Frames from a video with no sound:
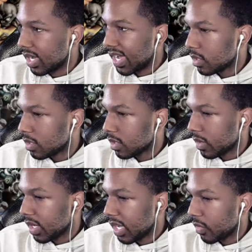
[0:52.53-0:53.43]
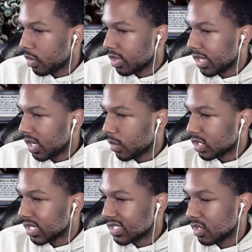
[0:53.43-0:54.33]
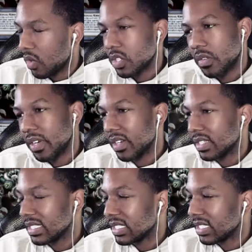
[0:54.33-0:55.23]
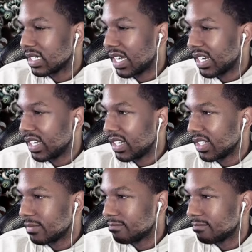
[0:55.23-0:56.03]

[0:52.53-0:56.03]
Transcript: I okay, Relinquish. That's an ultra rare. Ugh, I need it.